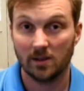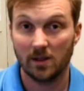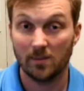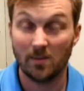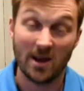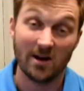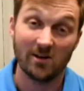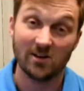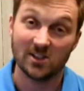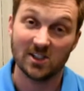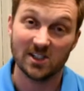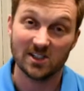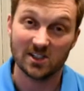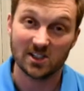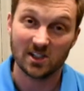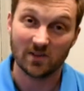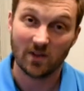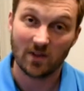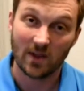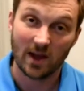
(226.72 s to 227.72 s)
appearances and
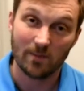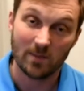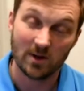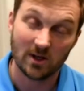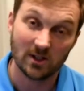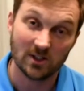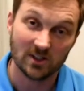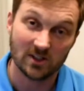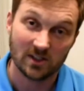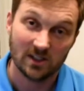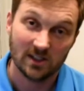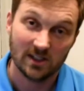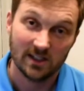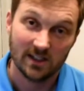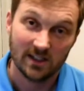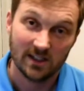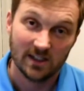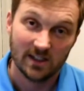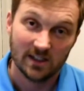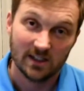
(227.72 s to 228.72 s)
stuff like that, because
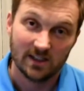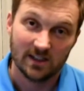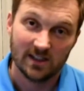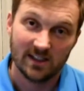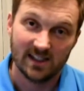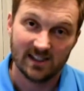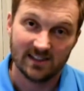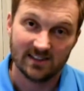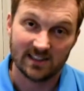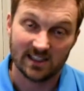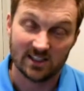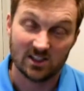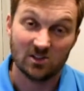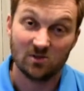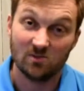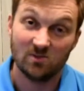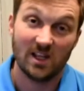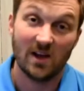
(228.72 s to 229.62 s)
that's